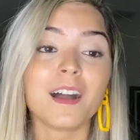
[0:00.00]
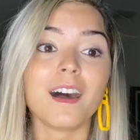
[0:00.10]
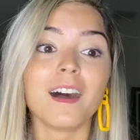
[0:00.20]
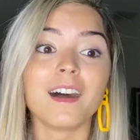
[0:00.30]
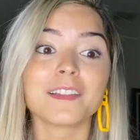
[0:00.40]

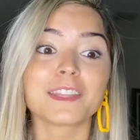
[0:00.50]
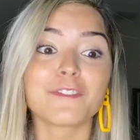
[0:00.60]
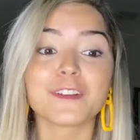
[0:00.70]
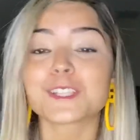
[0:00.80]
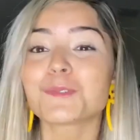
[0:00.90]
Uh, the
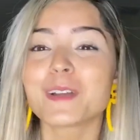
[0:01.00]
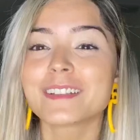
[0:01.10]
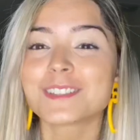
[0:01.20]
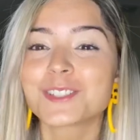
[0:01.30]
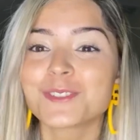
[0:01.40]
first
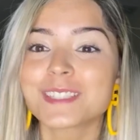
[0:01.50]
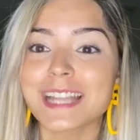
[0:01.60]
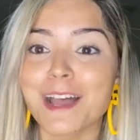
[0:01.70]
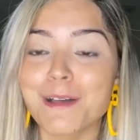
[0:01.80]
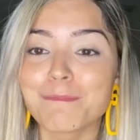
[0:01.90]
one to
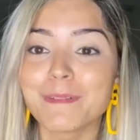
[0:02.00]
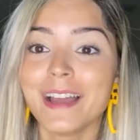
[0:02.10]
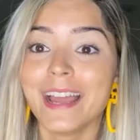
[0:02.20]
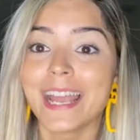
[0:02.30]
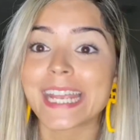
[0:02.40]
step
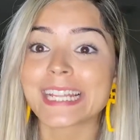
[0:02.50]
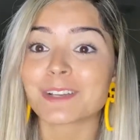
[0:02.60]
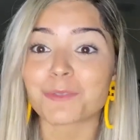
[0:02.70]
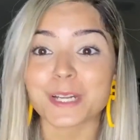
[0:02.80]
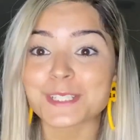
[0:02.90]
in
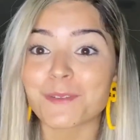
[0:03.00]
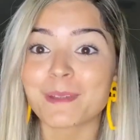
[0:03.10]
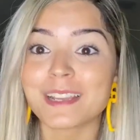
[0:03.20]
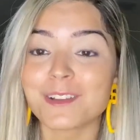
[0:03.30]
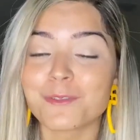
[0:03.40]
a
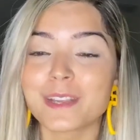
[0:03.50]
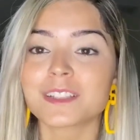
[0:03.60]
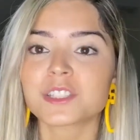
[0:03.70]
WrestleMania ring.